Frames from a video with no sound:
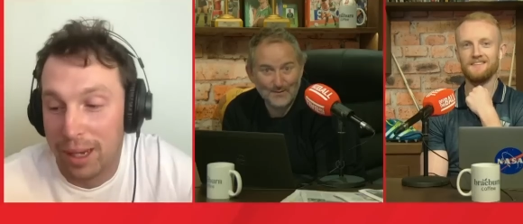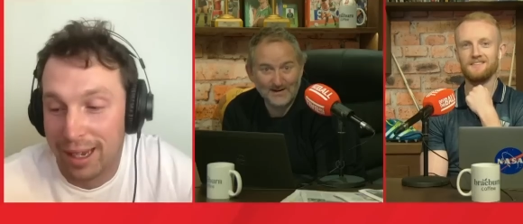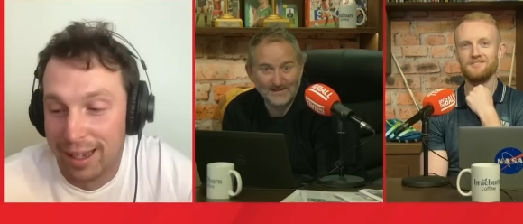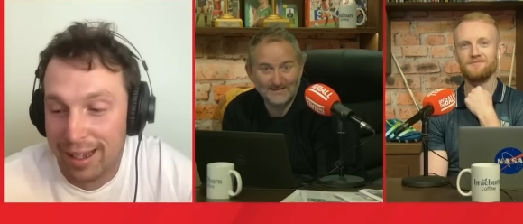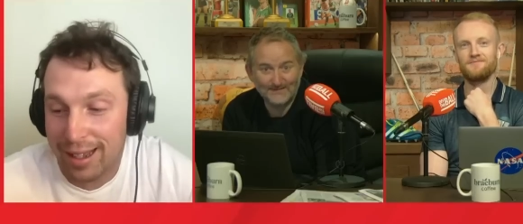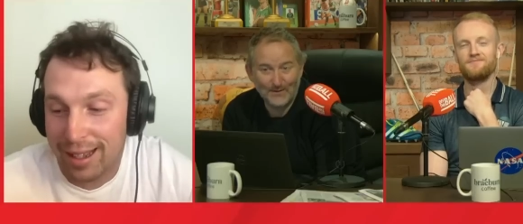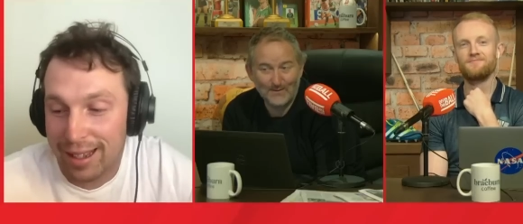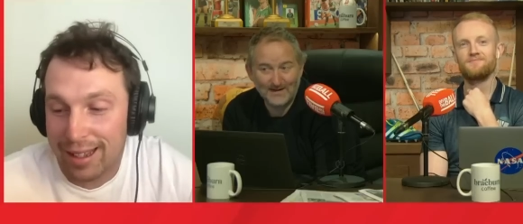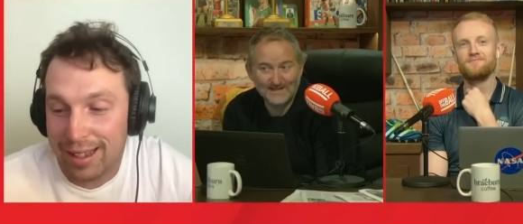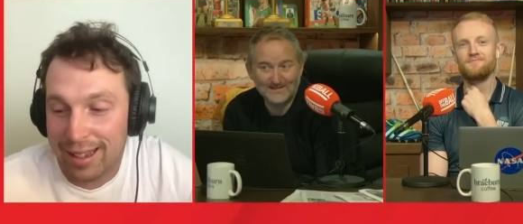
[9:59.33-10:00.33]
Speaker 1: what he's for
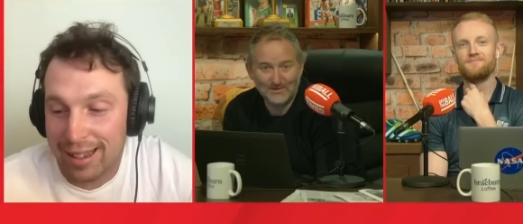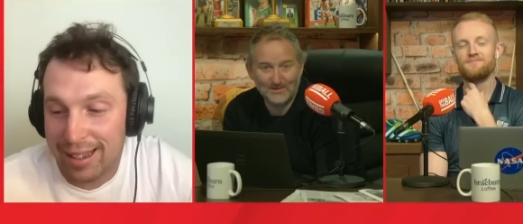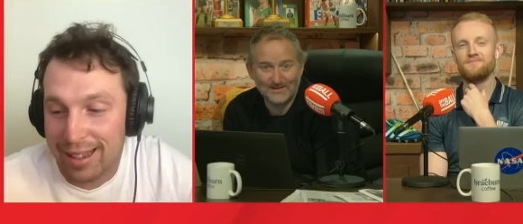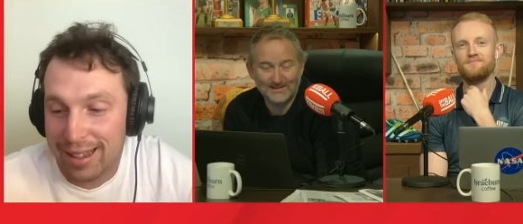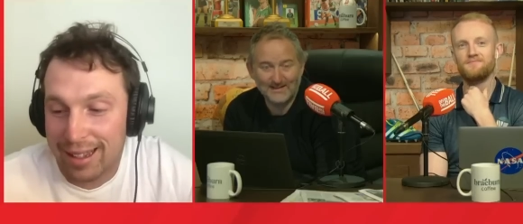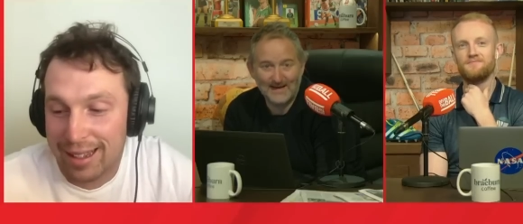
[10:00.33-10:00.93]
what he's done to